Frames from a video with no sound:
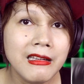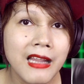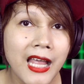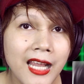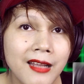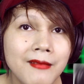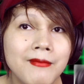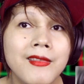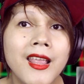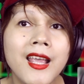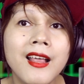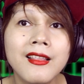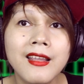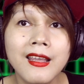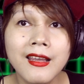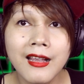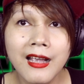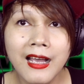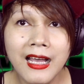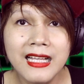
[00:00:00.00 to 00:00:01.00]
Live
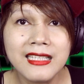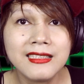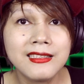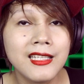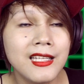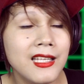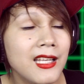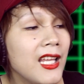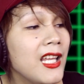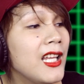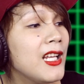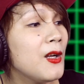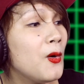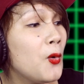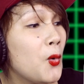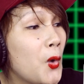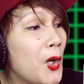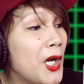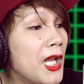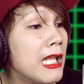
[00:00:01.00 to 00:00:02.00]
telecast in
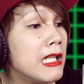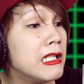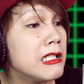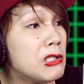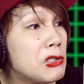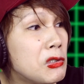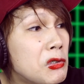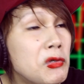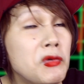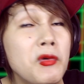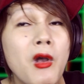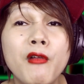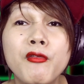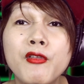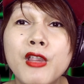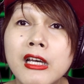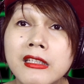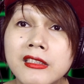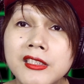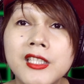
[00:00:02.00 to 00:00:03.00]
accordance to
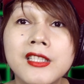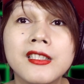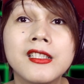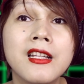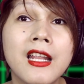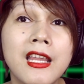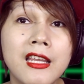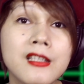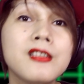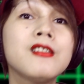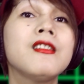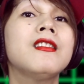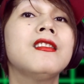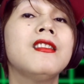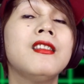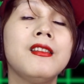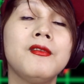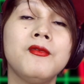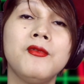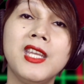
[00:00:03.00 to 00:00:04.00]
the
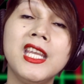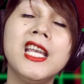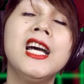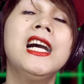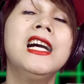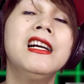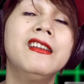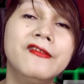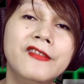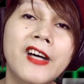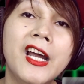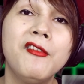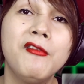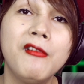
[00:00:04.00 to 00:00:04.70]
translation that we have